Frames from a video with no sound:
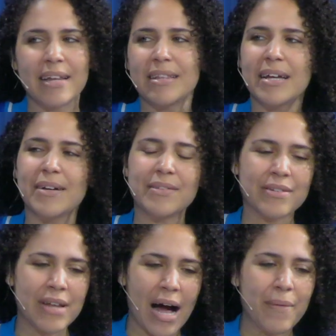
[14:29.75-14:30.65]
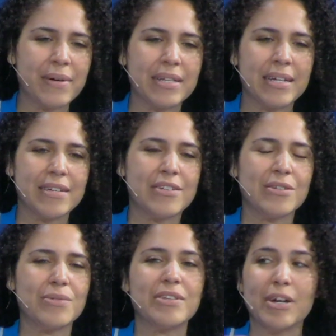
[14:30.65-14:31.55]
And they're not willing
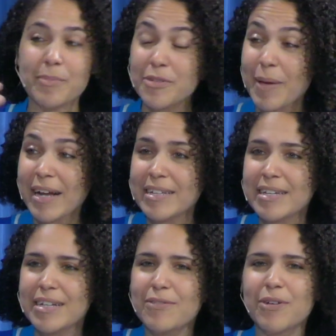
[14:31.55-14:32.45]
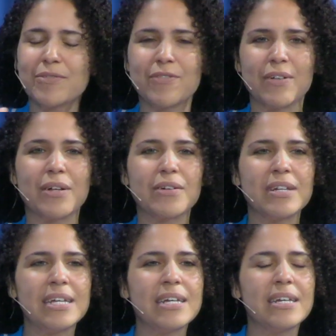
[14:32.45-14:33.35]
to see our perspective or fulfill our
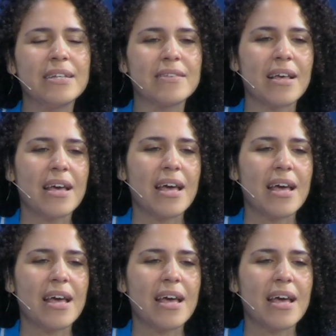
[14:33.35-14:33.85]
needs.